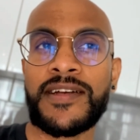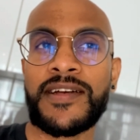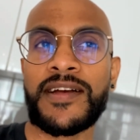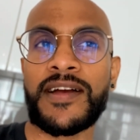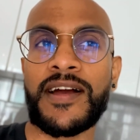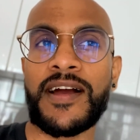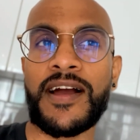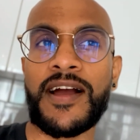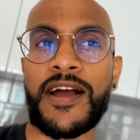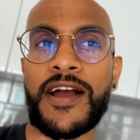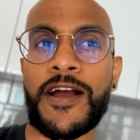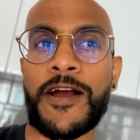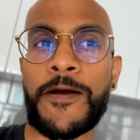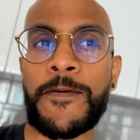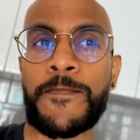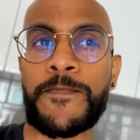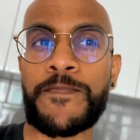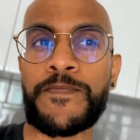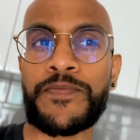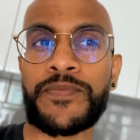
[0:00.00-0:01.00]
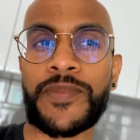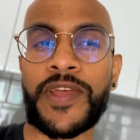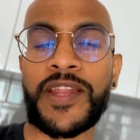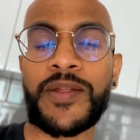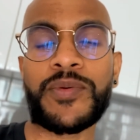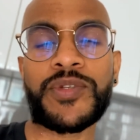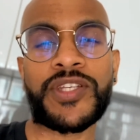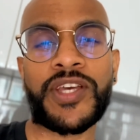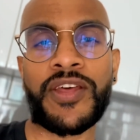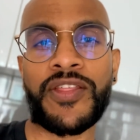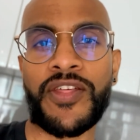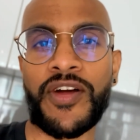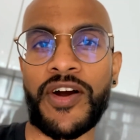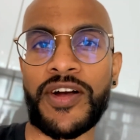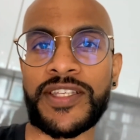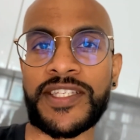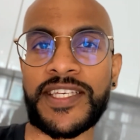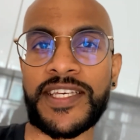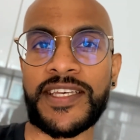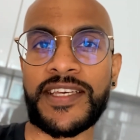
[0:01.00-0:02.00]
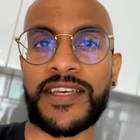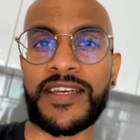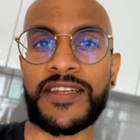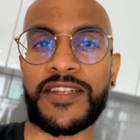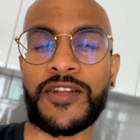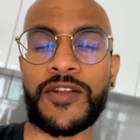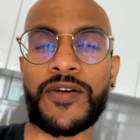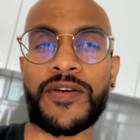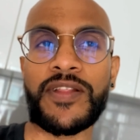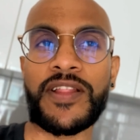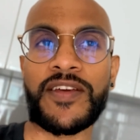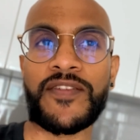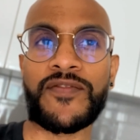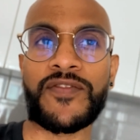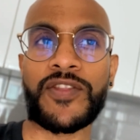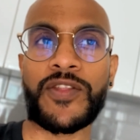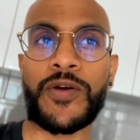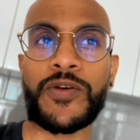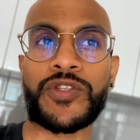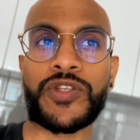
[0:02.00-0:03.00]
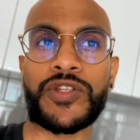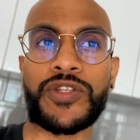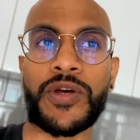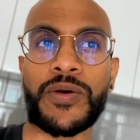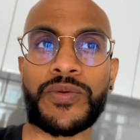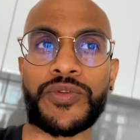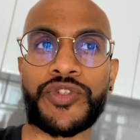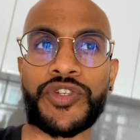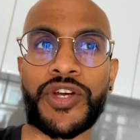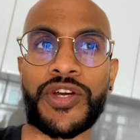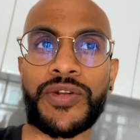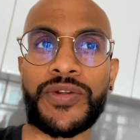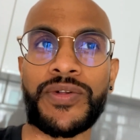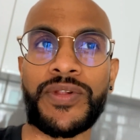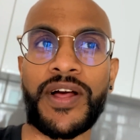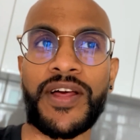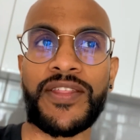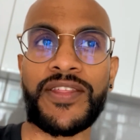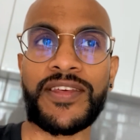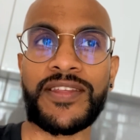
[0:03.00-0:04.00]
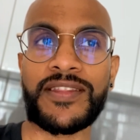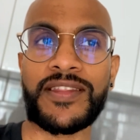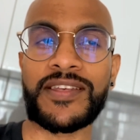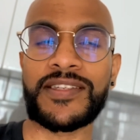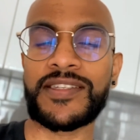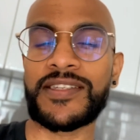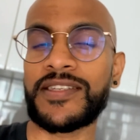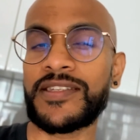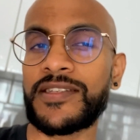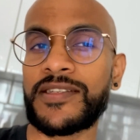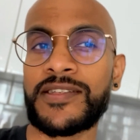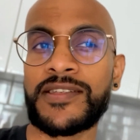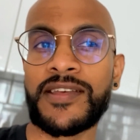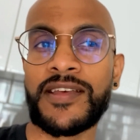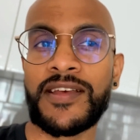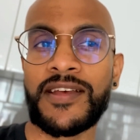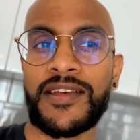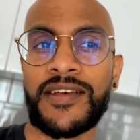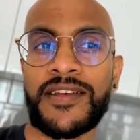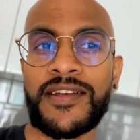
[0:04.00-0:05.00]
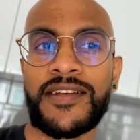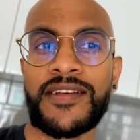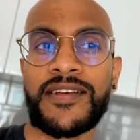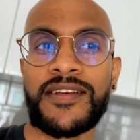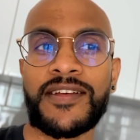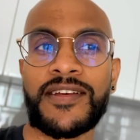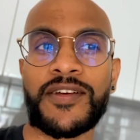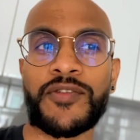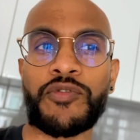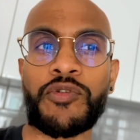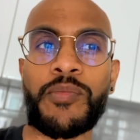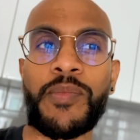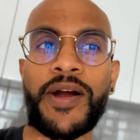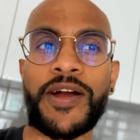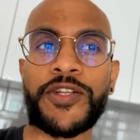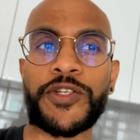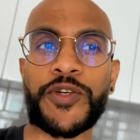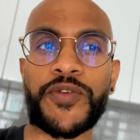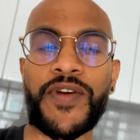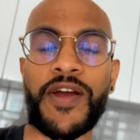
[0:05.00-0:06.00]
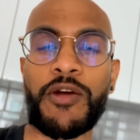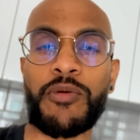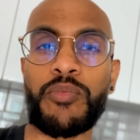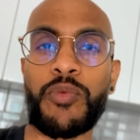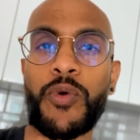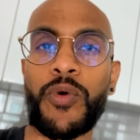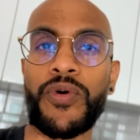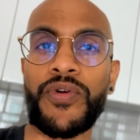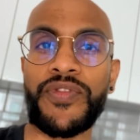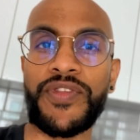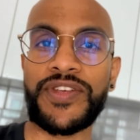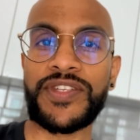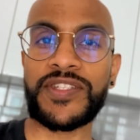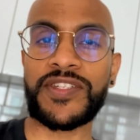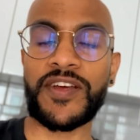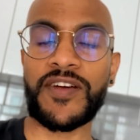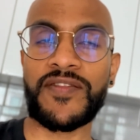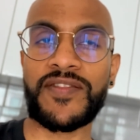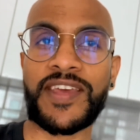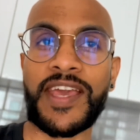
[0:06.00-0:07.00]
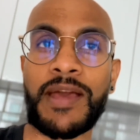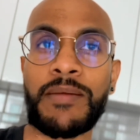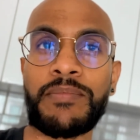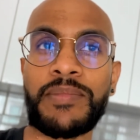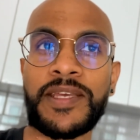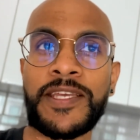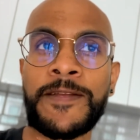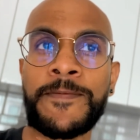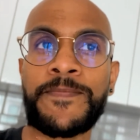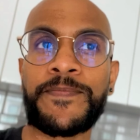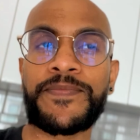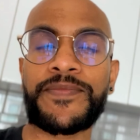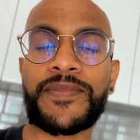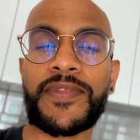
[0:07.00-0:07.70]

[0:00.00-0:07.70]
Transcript: And it was cathartic. And, for those who don't journal, I think this is a reminder of how important this stuff can be.